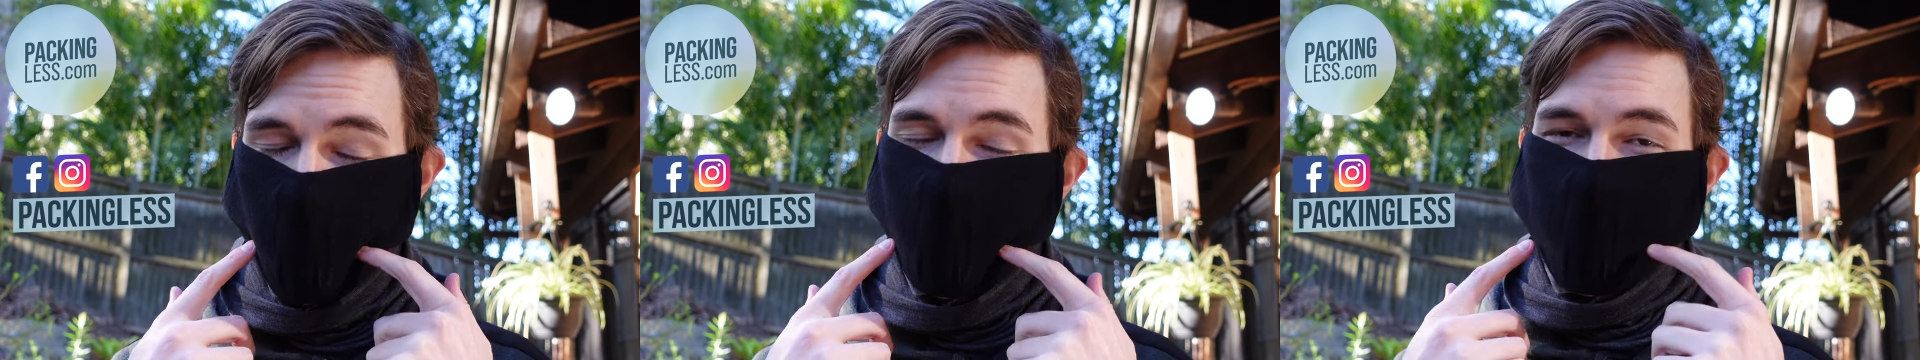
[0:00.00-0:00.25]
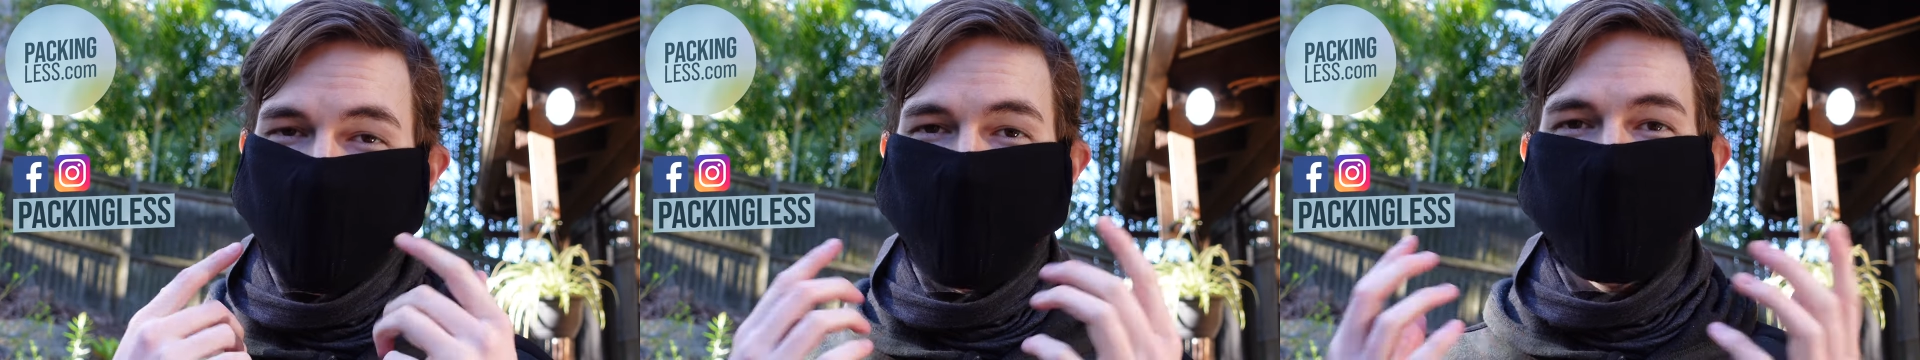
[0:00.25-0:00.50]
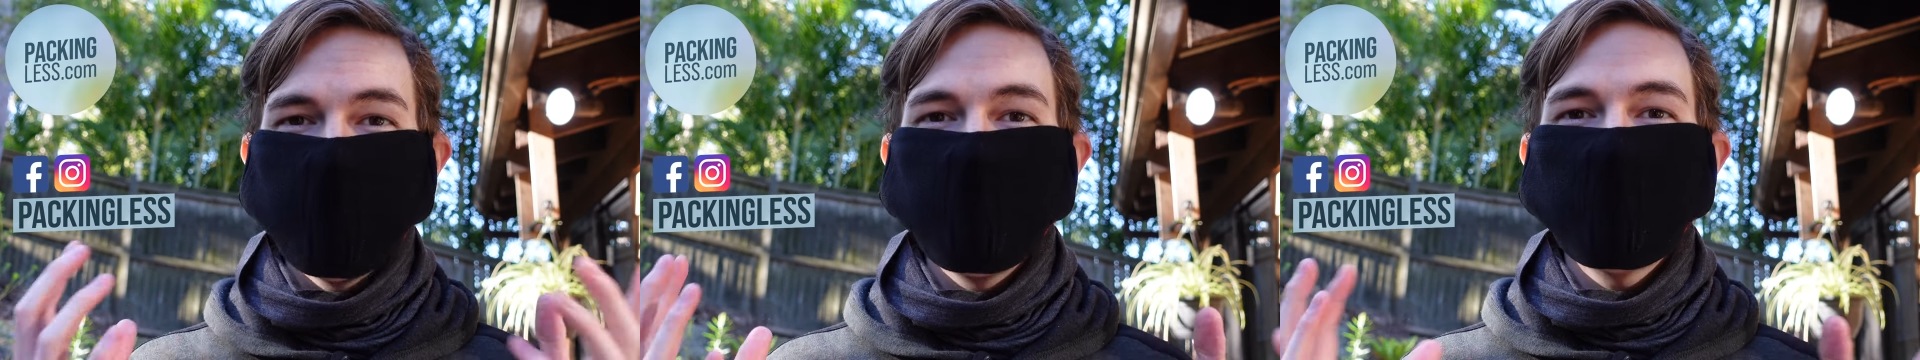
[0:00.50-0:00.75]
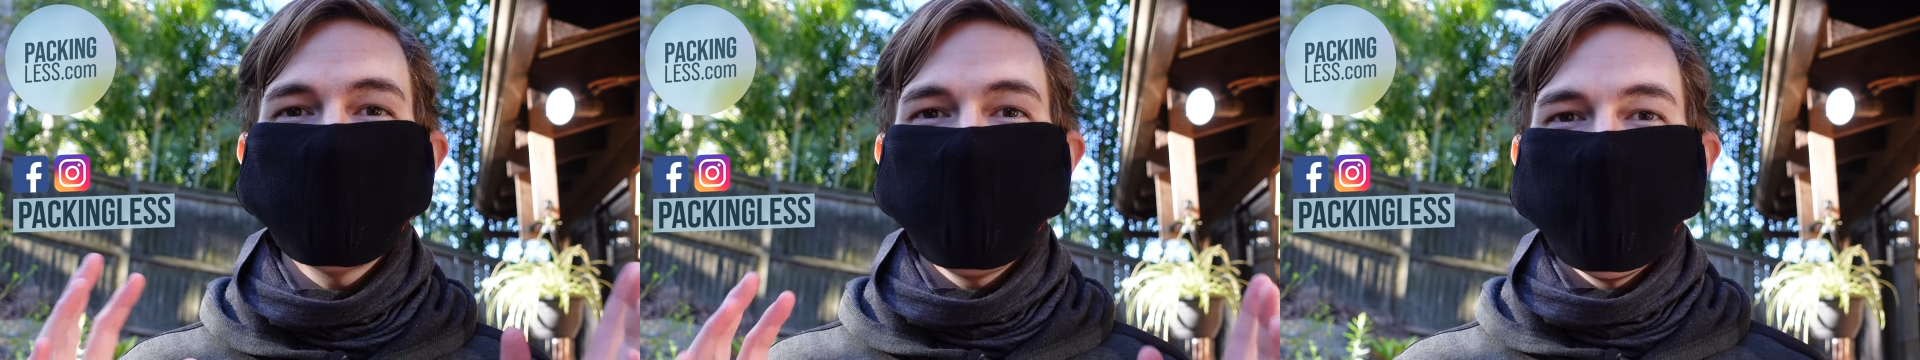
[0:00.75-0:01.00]
which
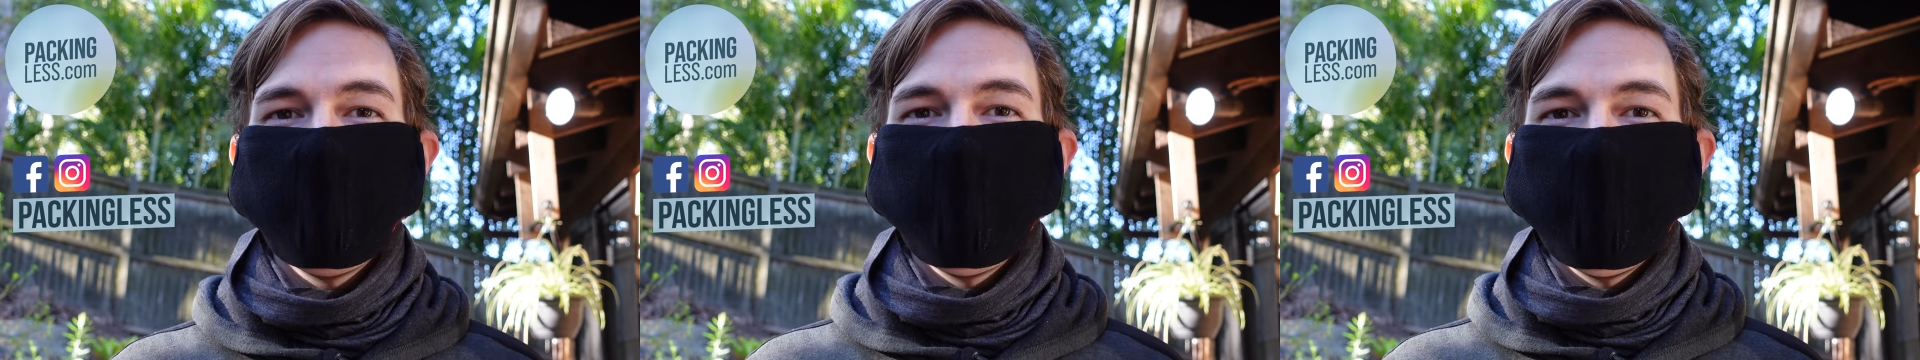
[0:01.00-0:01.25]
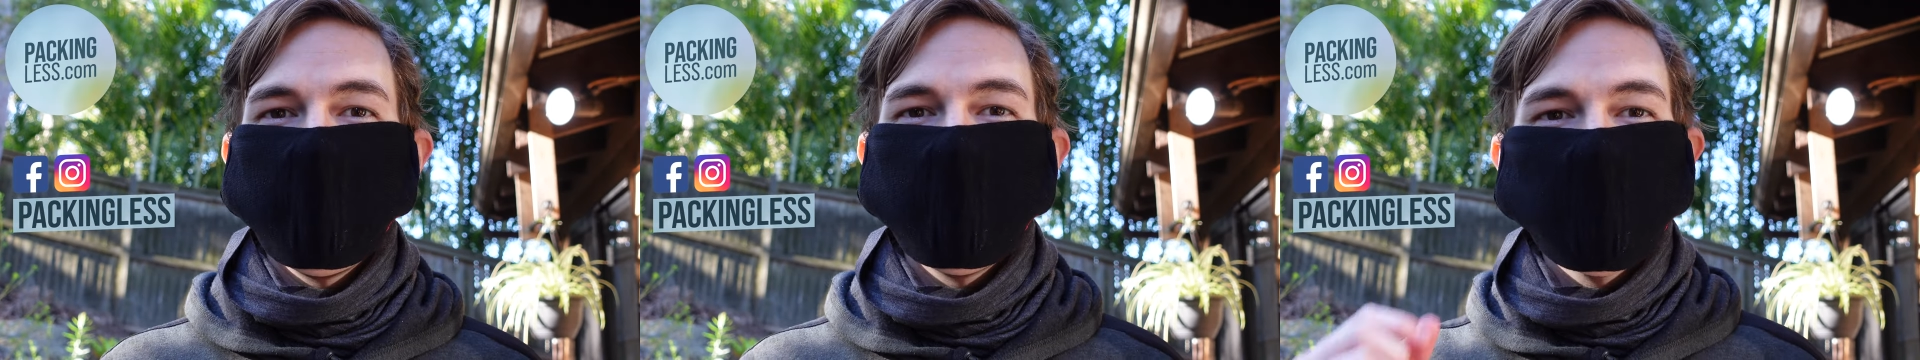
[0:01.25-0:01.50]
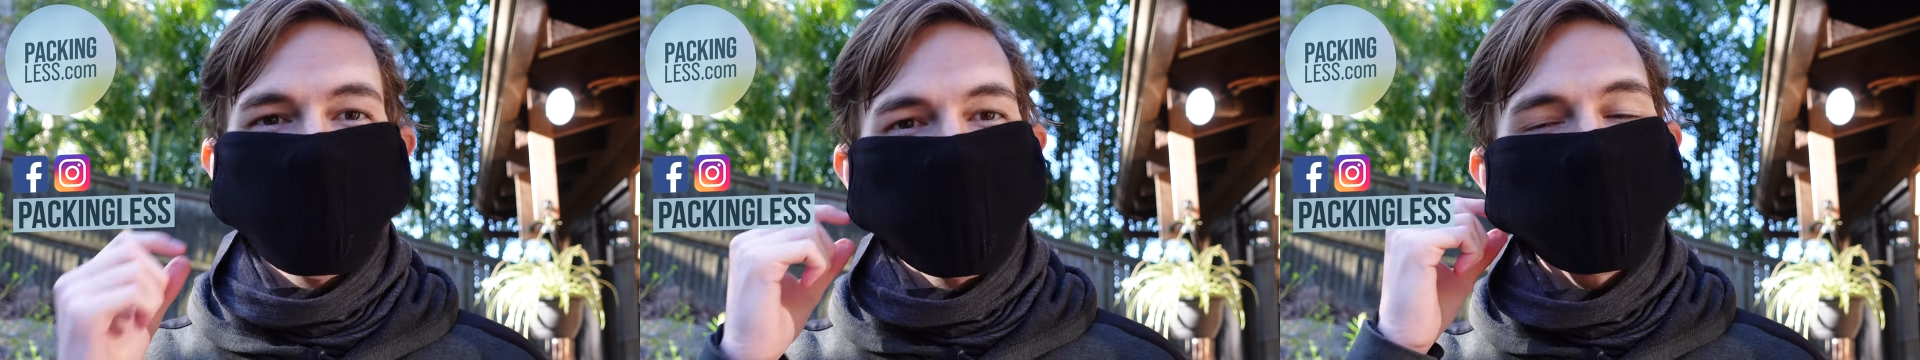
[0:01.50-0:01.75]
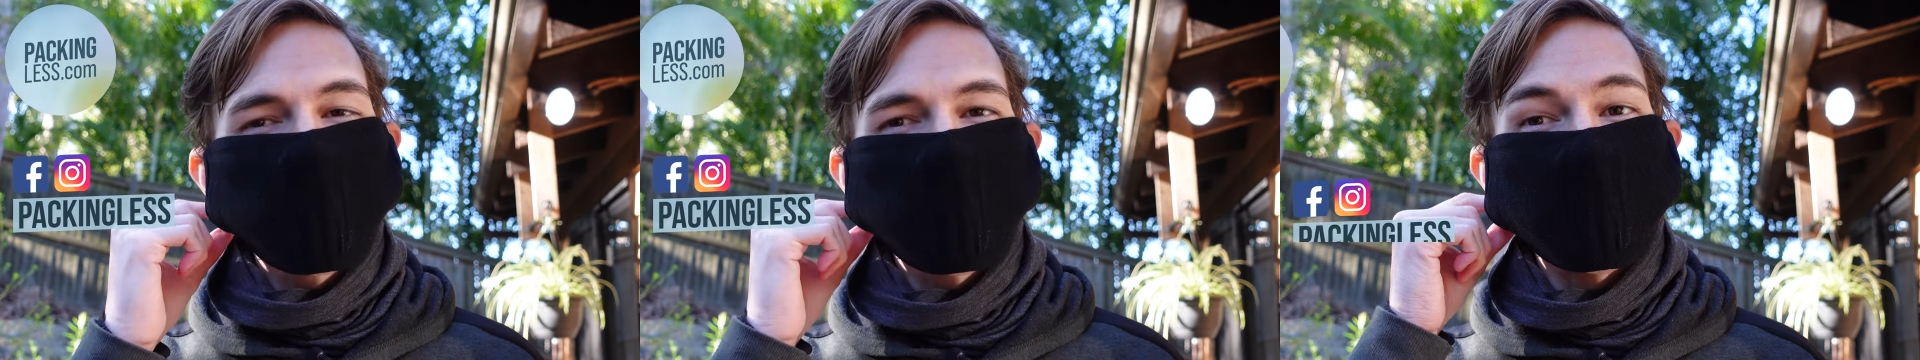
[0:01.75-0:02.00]
is,
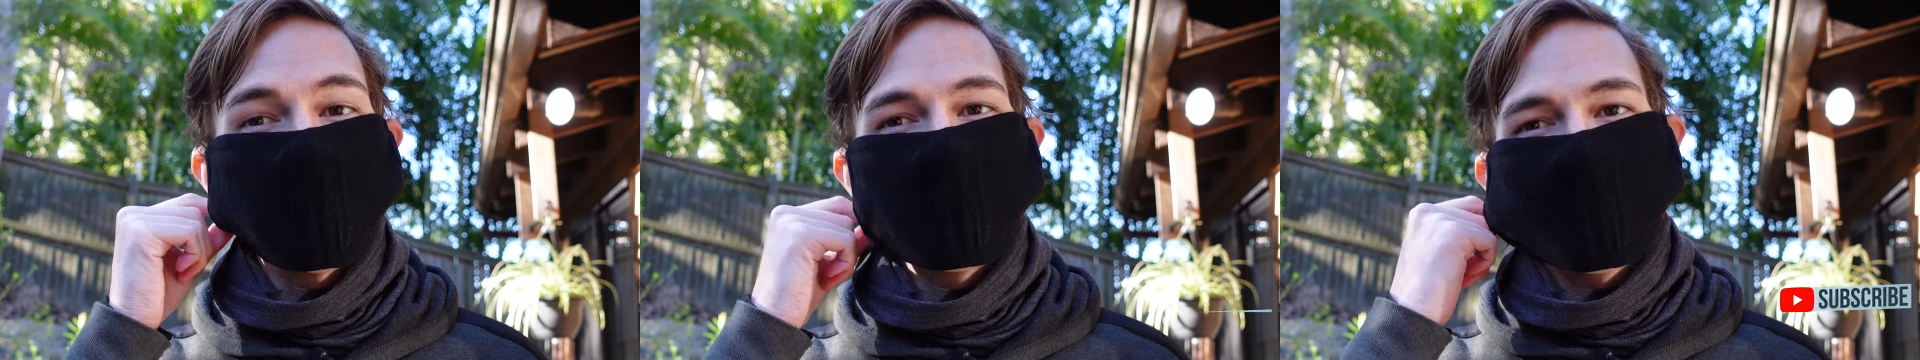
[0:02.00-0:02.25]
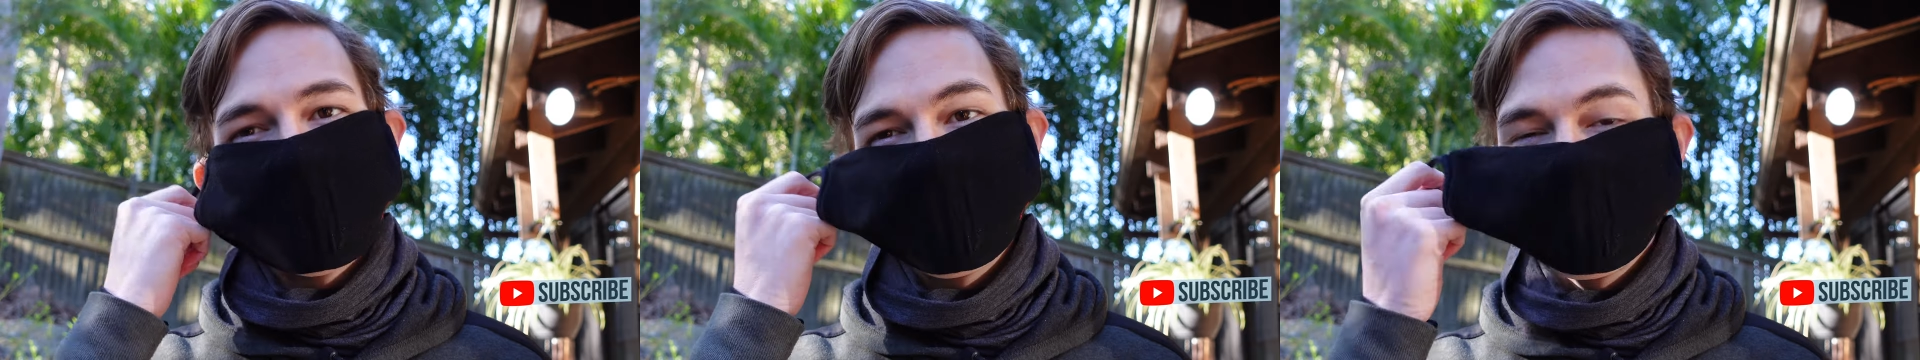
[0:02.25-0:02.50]
excuse me.